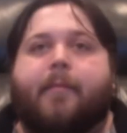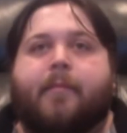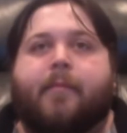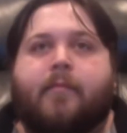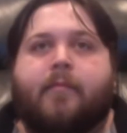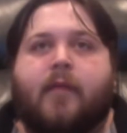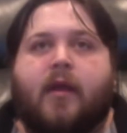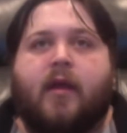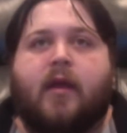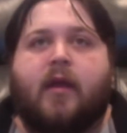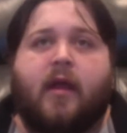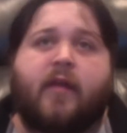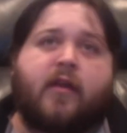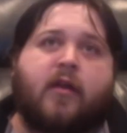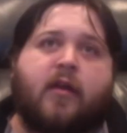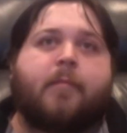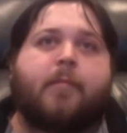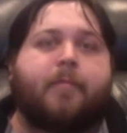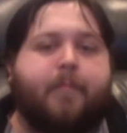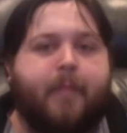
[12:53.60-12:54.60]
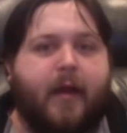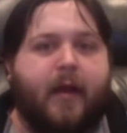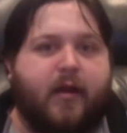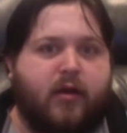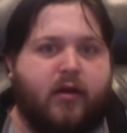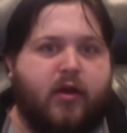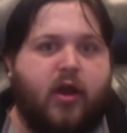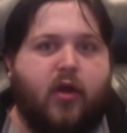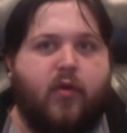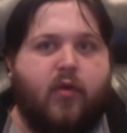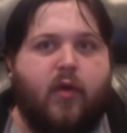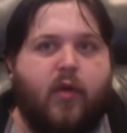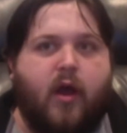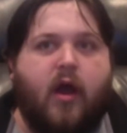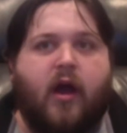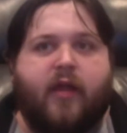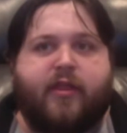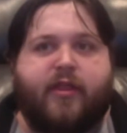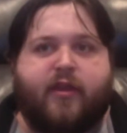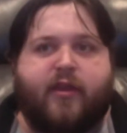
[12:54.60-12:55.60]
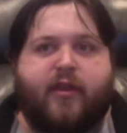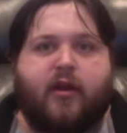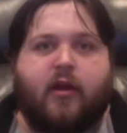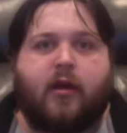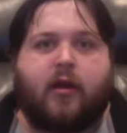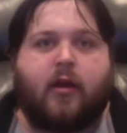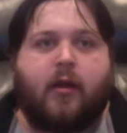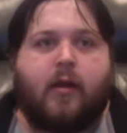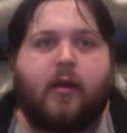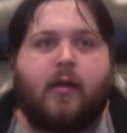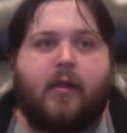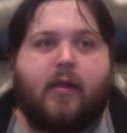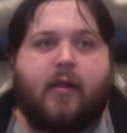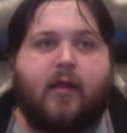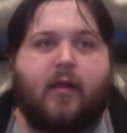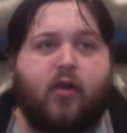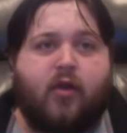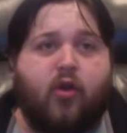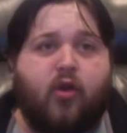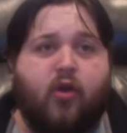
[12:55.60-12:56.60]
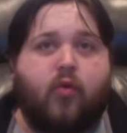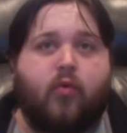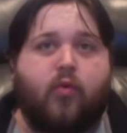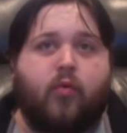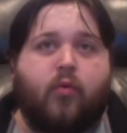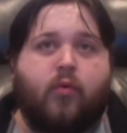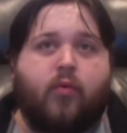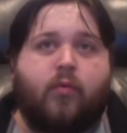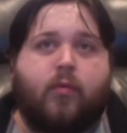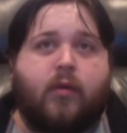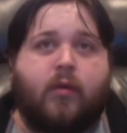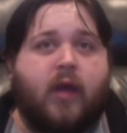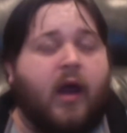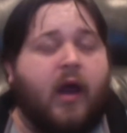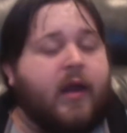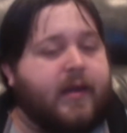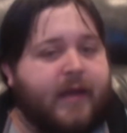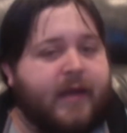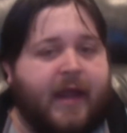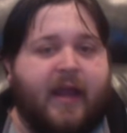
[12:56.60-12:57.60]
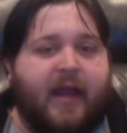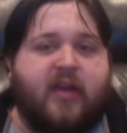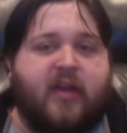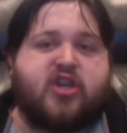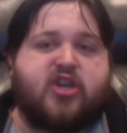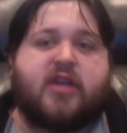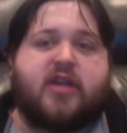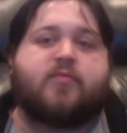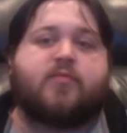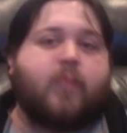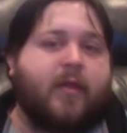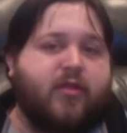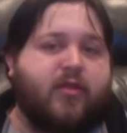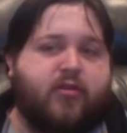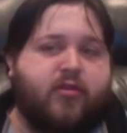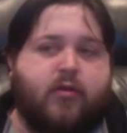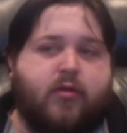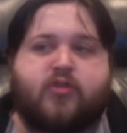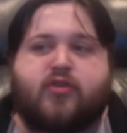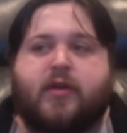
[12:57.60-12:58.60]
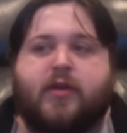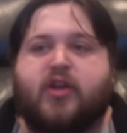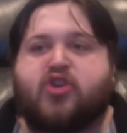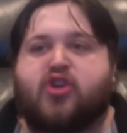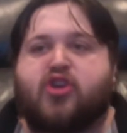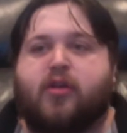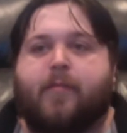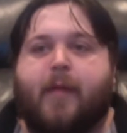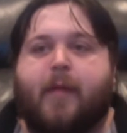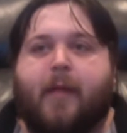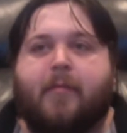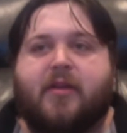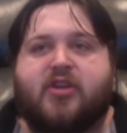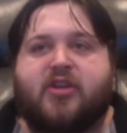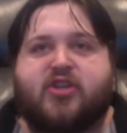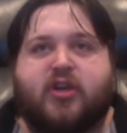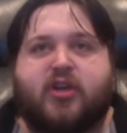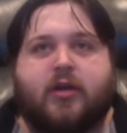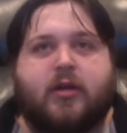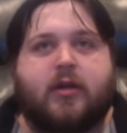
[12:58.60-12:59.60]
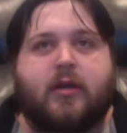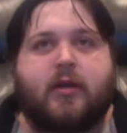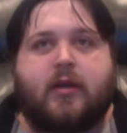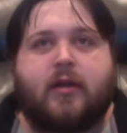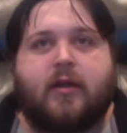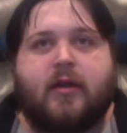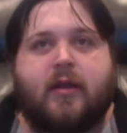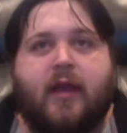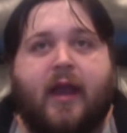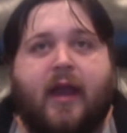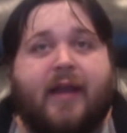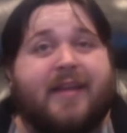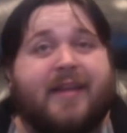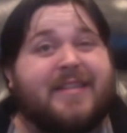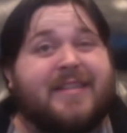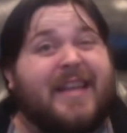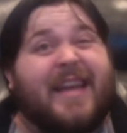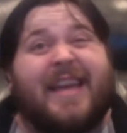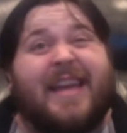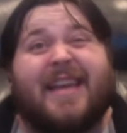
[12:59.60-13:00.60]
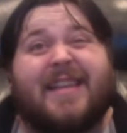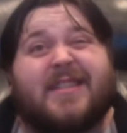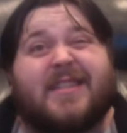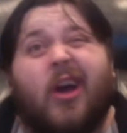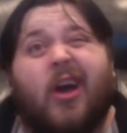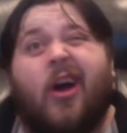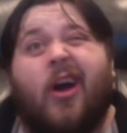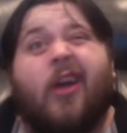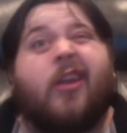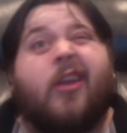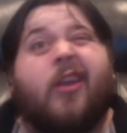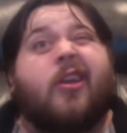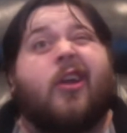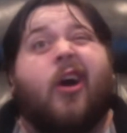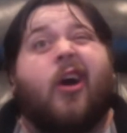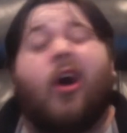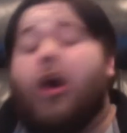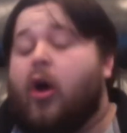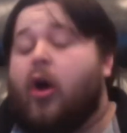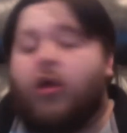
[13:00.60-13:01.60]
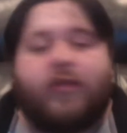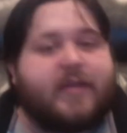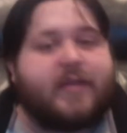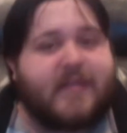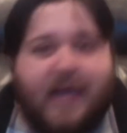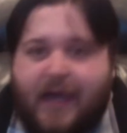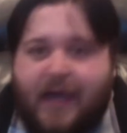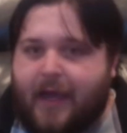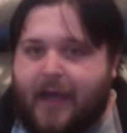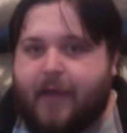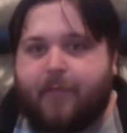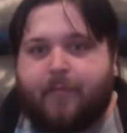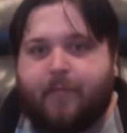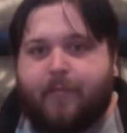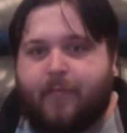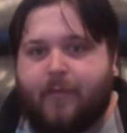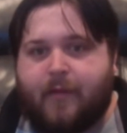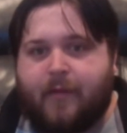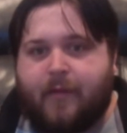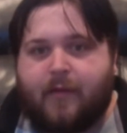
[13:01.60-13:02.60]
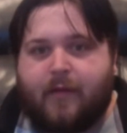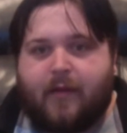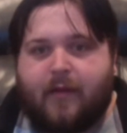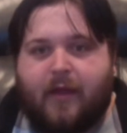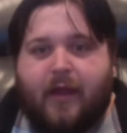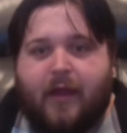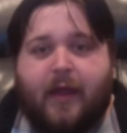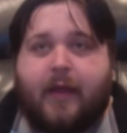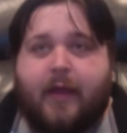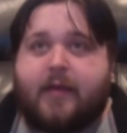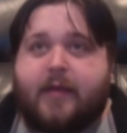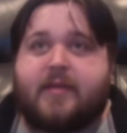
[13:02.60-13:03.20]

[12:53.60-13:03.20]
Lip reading: another better known author who got an agent, went through a traditional publisher, and he's like, he is gone all the time. And,